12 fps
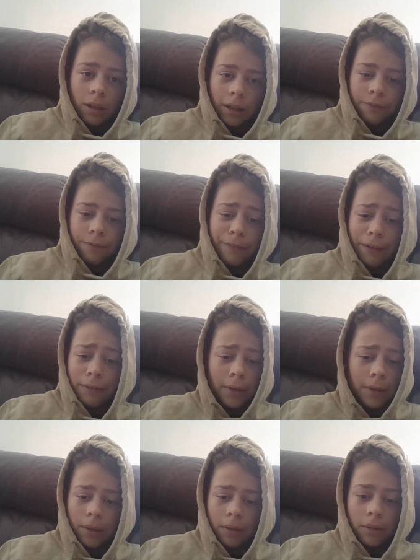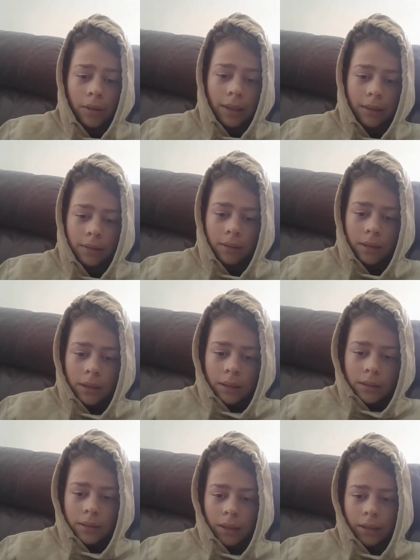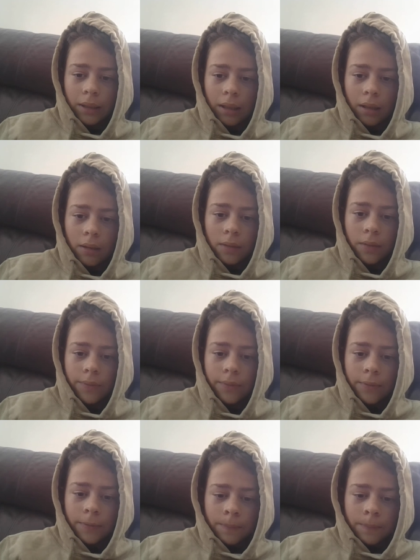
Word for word: like very well in that second half.